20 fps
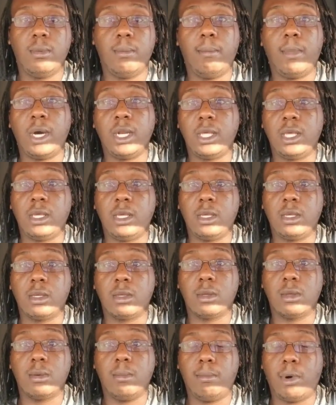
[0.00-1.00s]
money
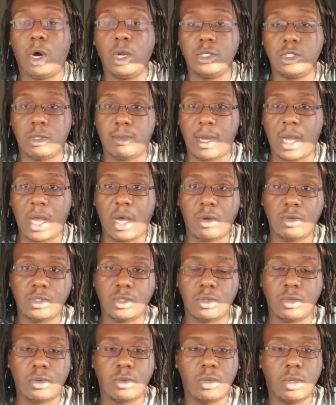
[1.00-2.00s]
bought into my
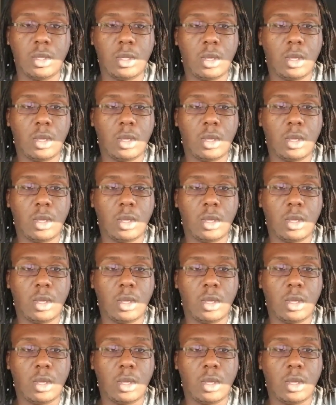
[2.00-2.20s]
household.